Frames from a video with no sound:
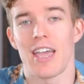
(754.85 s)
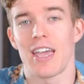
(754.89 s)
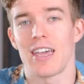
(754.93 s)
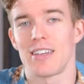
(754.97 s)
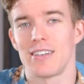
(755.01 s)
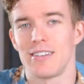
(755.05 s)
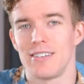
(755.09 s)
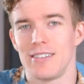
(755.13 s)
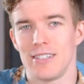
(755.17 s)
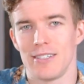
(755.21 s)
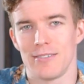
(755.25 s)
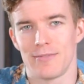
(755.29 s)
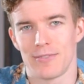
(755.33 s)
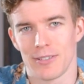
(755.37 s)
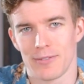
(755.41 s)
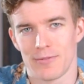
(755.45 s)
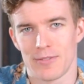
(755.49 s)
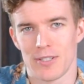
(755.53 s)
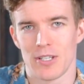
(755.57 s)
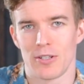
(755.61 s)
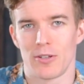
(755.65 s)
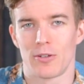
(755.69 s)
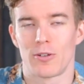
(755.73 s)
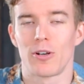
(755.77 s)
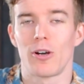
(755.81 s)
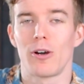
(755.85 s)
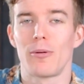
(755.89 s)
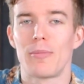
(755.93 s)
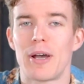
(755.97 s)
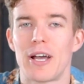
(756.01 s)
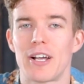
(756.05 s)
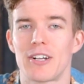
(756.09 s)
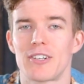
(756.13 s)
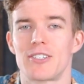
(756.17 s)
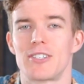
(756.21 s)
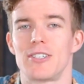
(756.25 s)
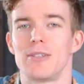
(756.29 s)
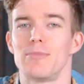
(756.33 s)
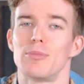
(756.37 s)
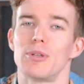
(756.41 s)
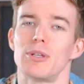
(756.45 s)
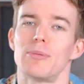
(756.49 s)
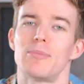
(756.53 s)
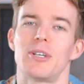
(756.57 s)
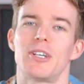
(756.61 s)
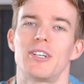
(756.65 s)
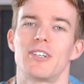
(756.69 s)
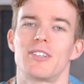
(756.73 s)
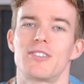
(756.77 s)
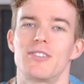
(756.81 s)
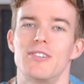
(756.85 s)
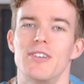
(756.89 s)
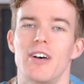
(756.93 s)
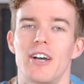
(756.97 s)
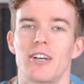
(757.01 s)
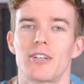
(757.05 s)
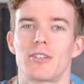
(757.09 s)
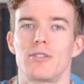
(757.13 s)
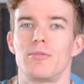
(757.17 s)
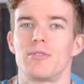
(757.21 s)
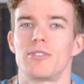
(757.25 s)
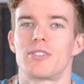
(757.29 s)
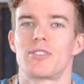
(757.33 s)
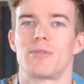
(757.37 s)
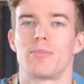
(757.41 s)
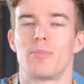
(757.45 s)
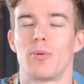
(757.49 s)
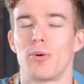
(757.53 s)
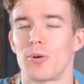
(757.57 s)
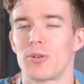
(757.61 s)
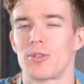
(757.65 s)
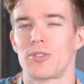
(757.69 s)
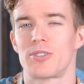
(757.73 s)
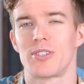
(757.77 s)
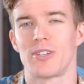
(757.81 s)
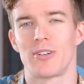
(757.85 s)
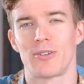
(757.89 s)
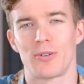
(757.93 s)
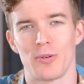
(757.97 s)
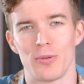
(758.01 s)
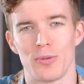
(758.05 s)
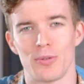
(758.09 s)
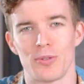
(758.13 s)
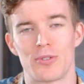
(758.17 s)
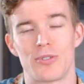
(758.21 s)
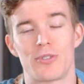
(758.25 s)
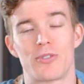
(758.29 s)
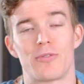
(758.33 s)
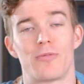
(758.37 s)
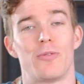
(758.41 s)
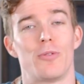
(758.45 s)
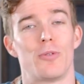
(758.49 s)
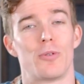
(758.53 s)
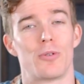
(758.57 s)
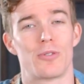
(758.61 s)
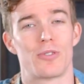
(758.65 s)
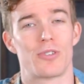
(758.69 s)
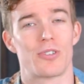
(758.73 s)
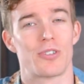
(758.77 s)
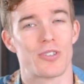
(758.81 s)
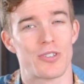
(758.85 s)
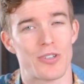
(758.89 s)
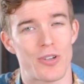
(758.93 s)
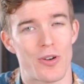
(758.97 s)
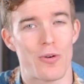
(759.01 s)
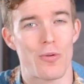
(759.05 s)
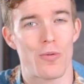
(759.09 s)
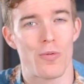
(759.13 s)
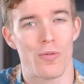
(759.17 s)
and D15 Chromax simply because Noctua supports their coolers for so